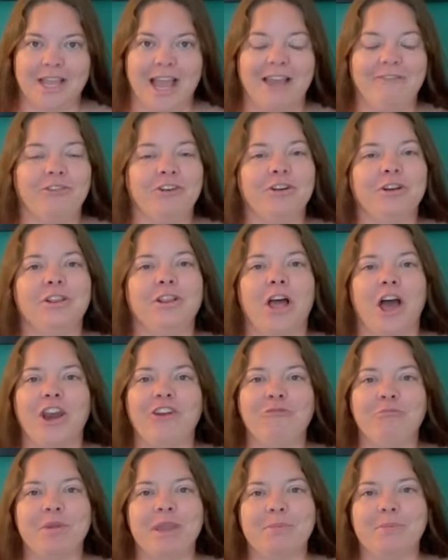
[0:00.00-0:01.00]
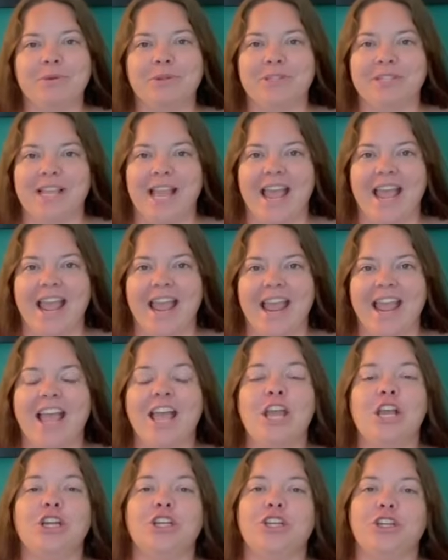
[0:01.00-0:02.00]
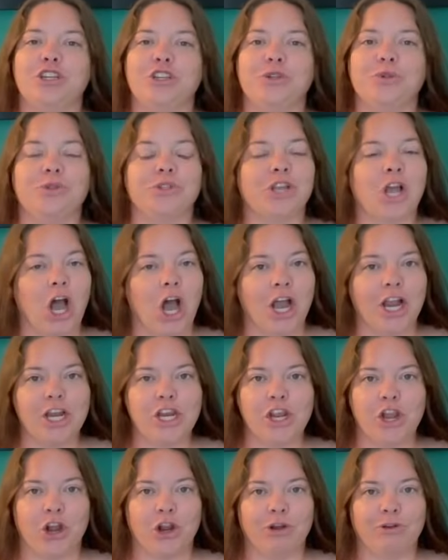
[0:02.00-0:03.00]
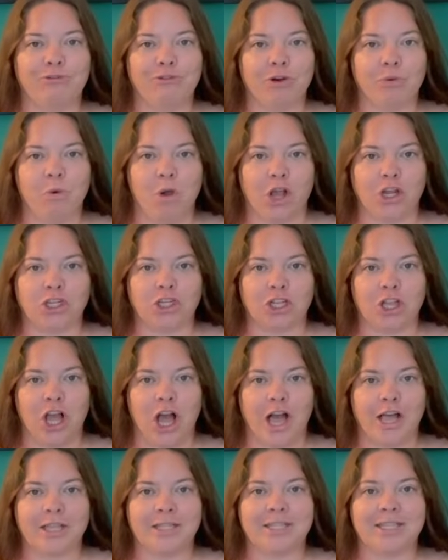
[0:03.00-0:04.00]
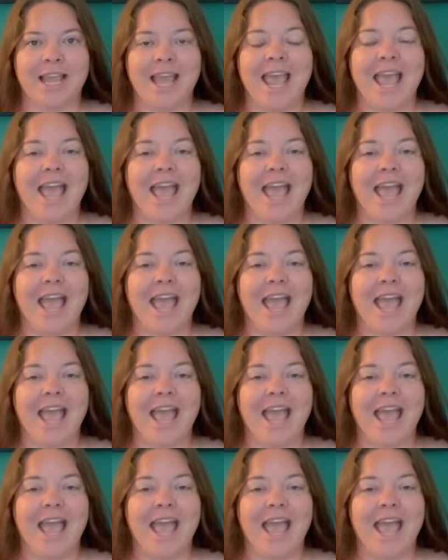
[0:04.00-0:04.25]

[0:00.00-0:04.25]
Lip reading: I've heard a lot of people say to use cotton yarn for washcloths,